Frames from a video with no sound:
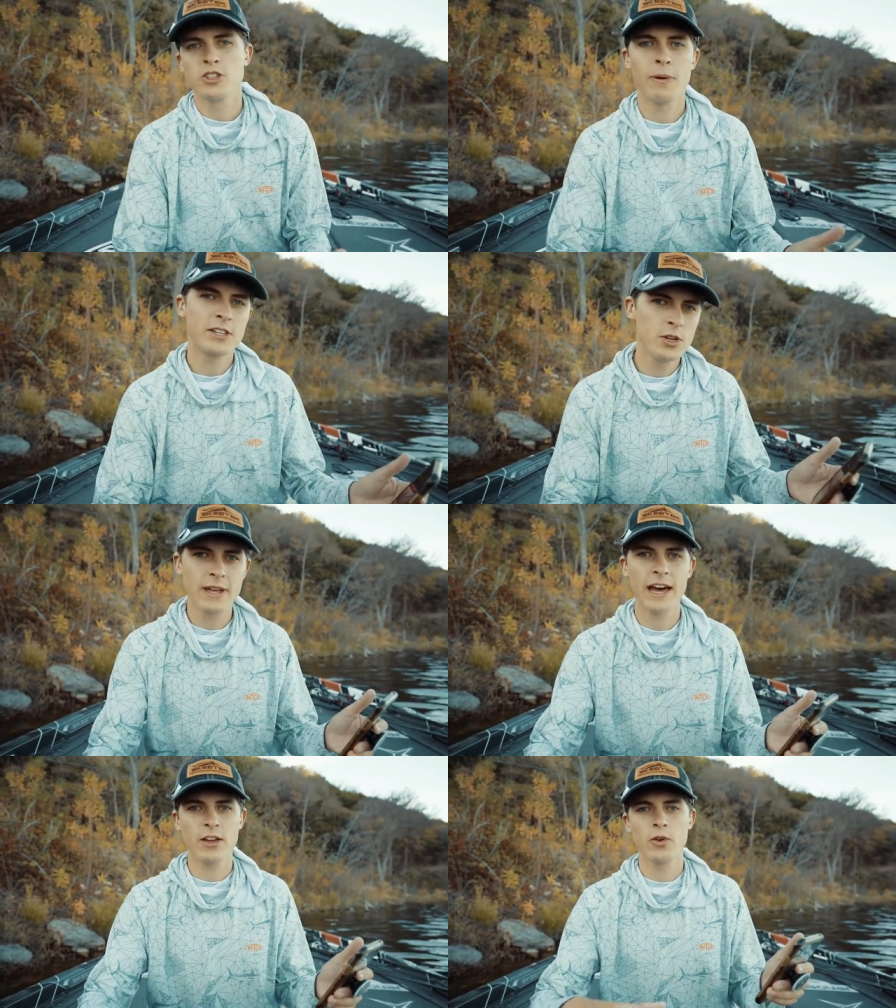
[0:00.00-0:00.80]
So my two
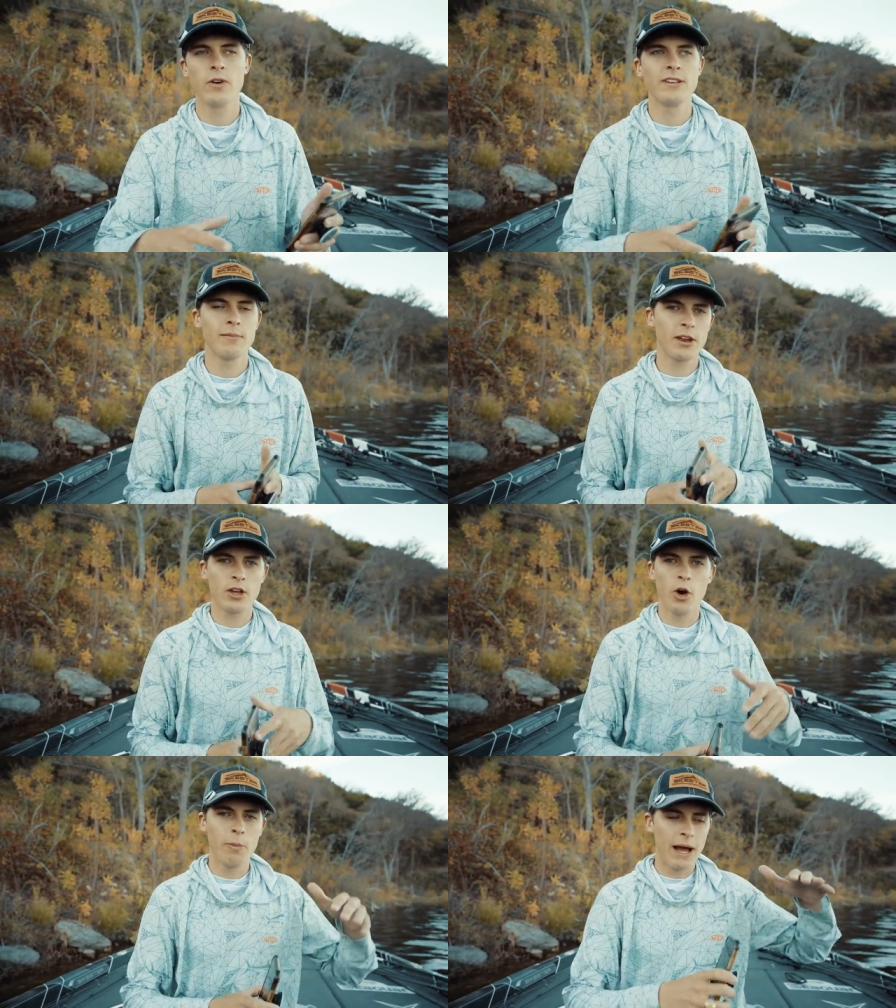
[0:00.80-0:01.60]
categories, I'm gonna
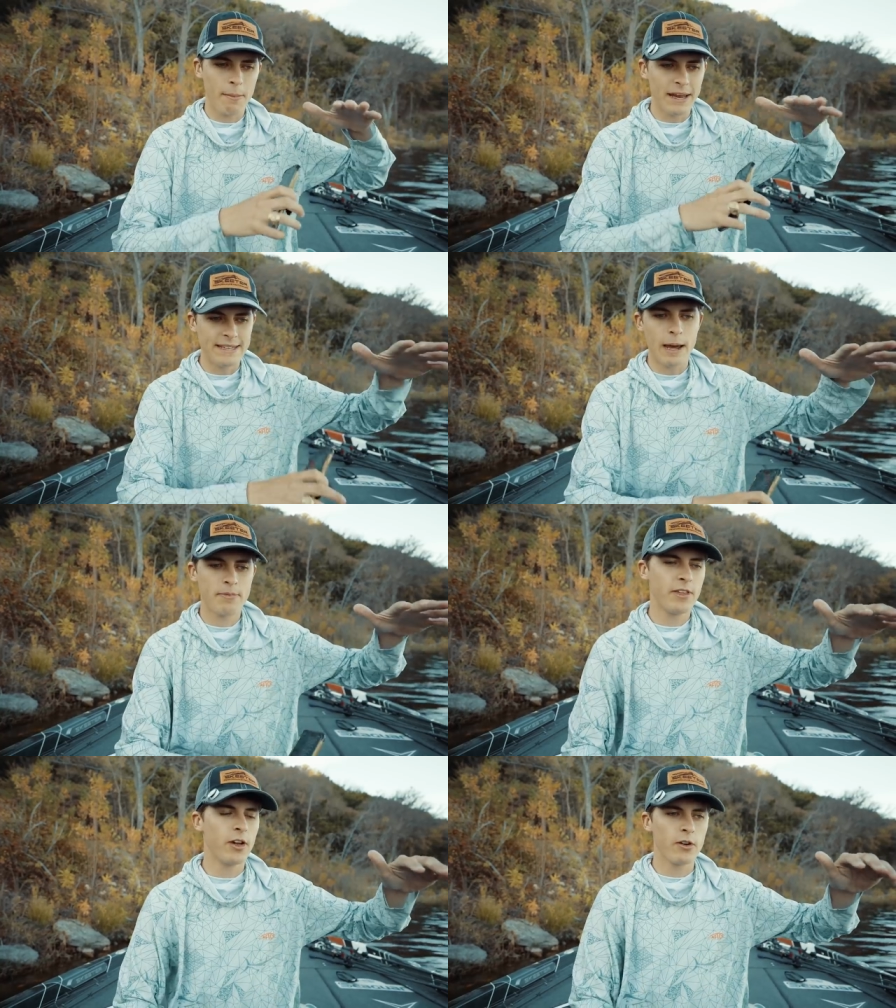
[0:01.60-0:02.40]
go by, by
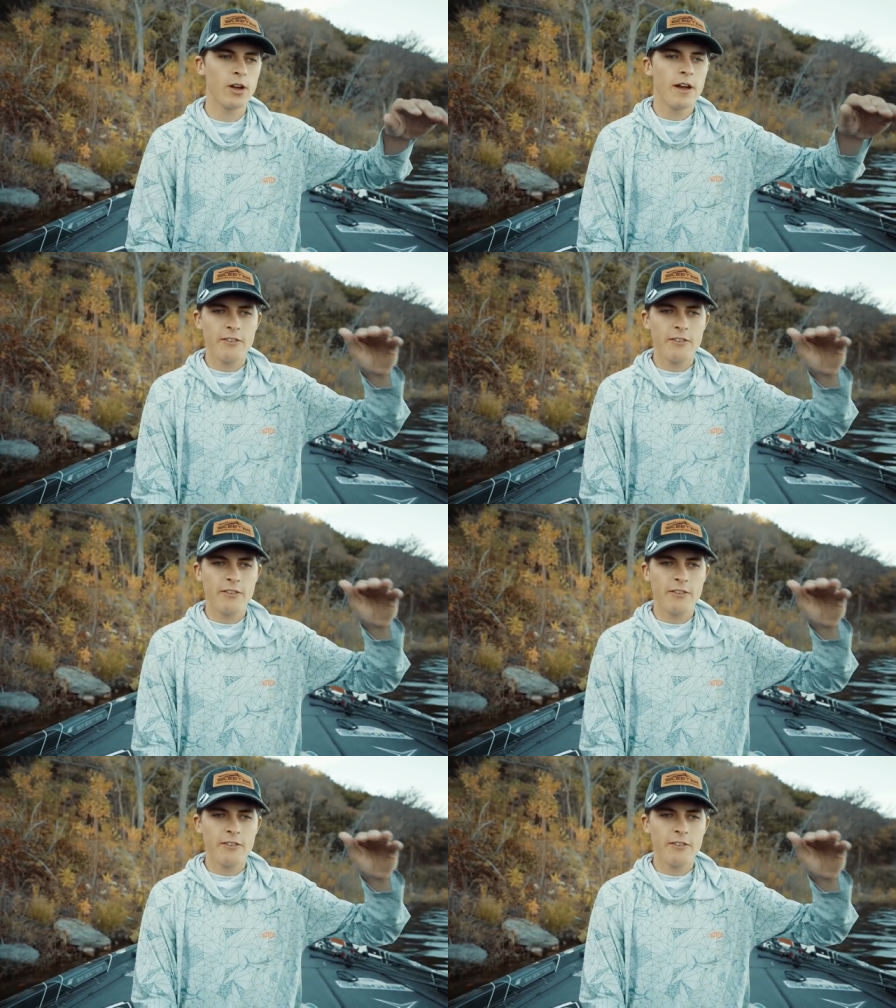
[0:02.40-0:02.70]
depth here.